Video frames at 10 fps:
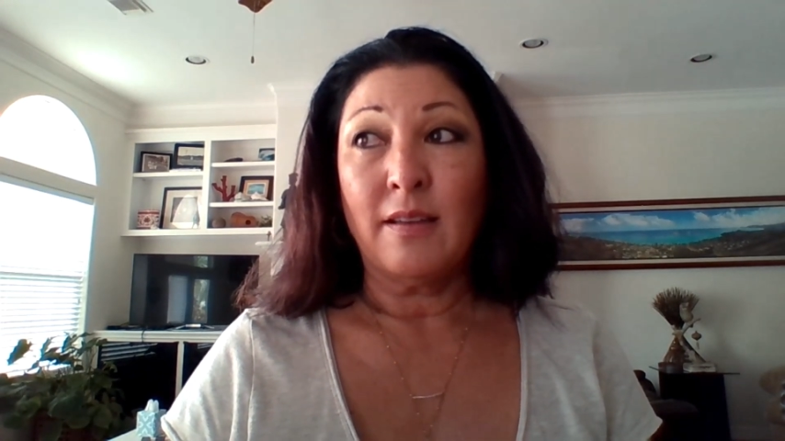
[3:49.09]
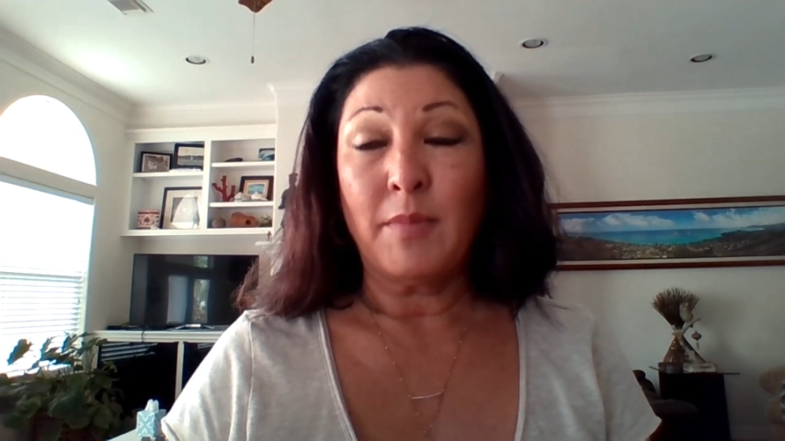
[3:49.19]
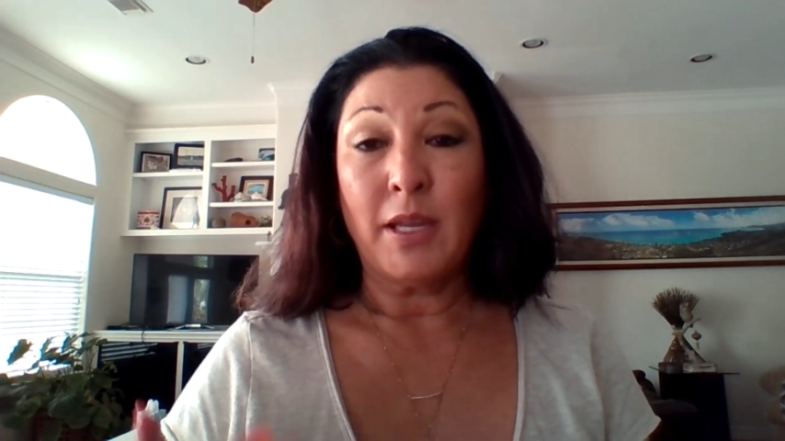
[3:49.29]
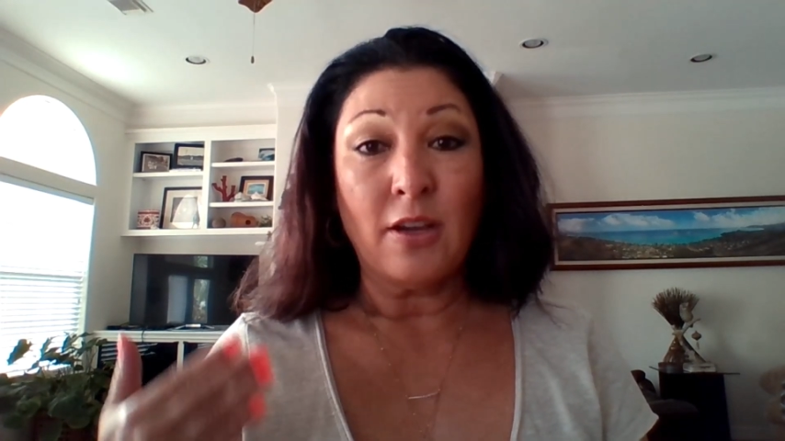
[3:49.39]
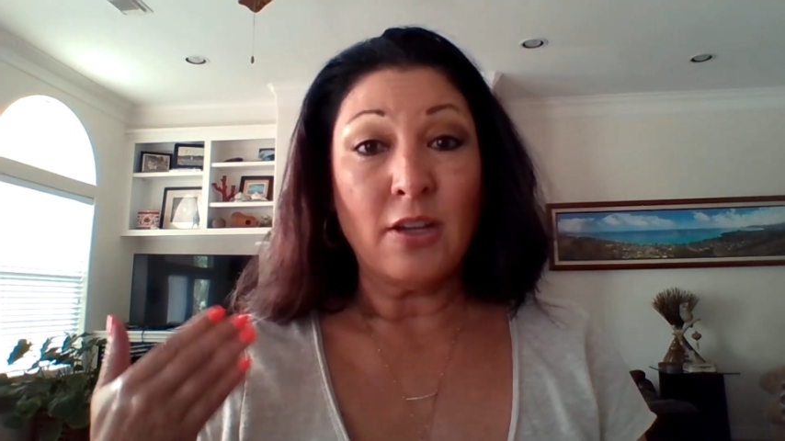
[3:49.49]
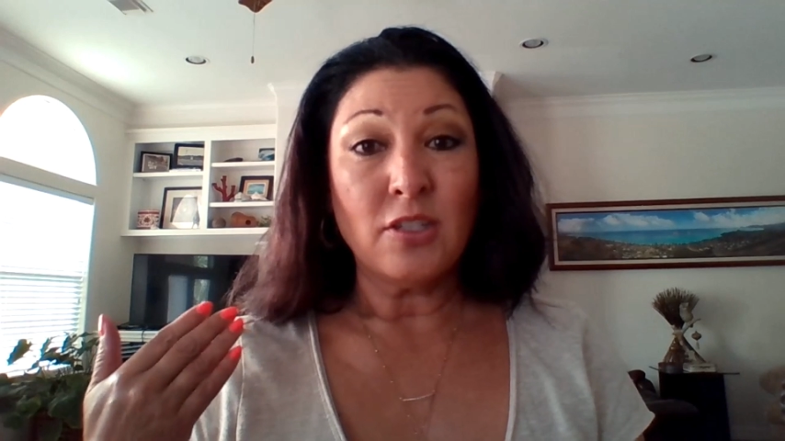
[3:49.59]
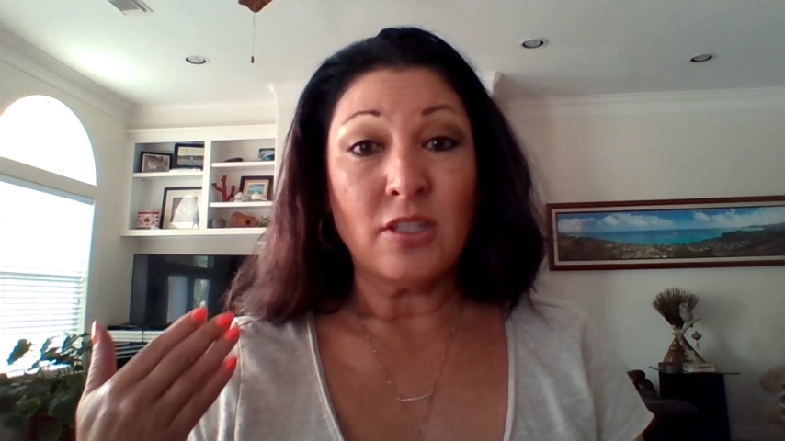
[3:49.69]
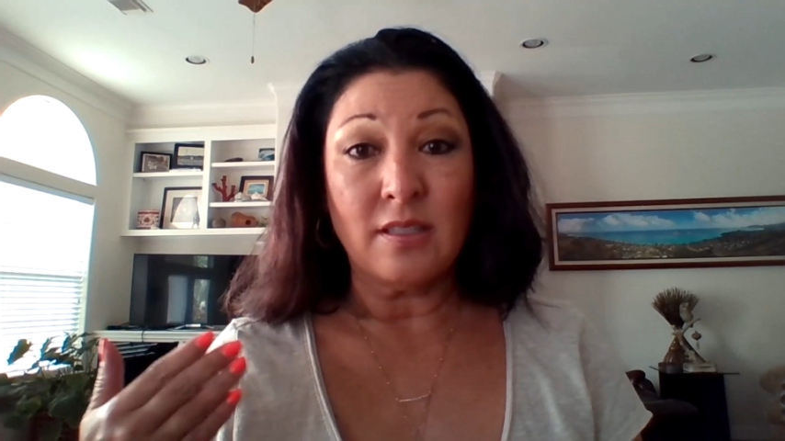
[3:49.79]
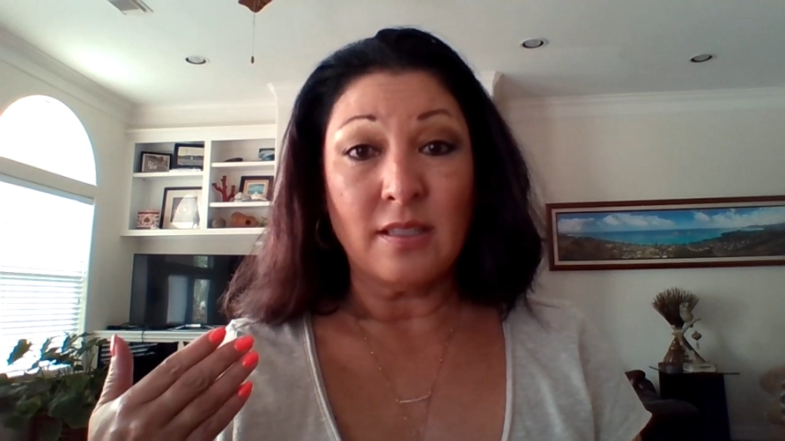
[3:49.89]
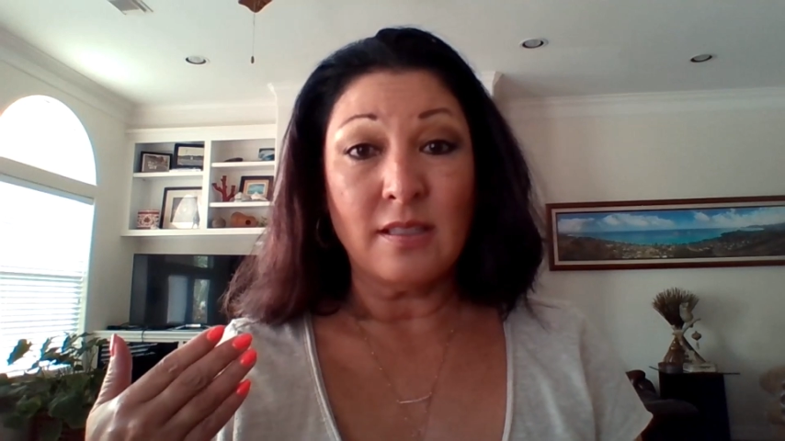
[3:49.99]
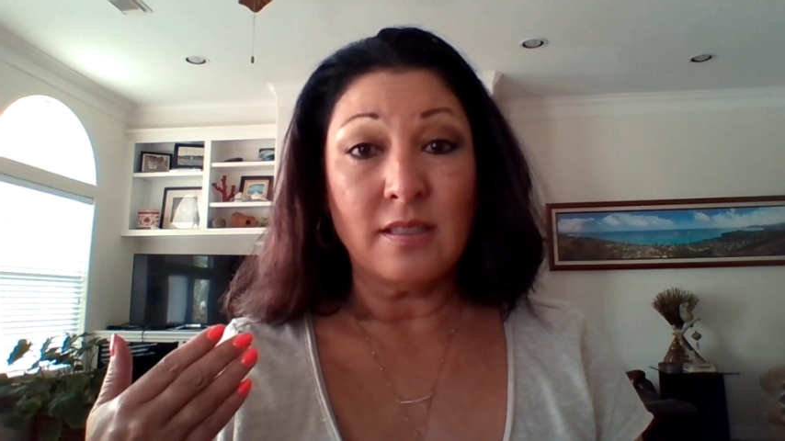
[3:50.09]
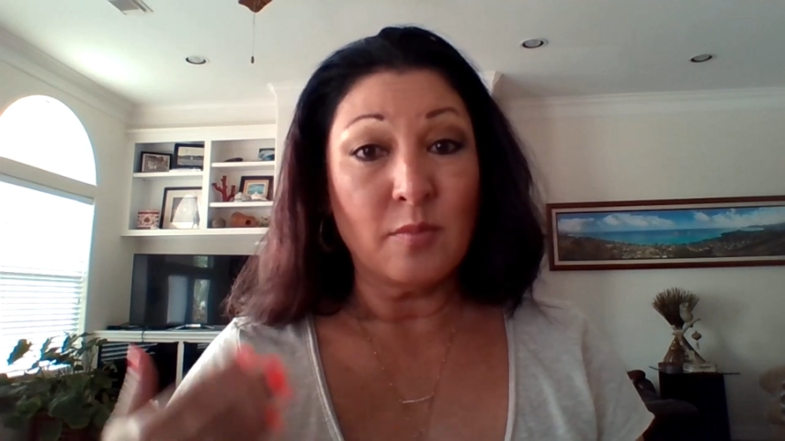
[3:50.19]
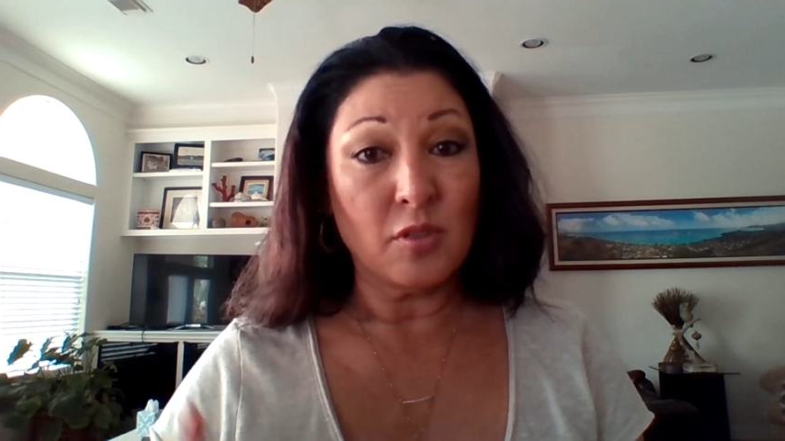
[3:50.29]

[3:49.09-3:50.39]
my consciousness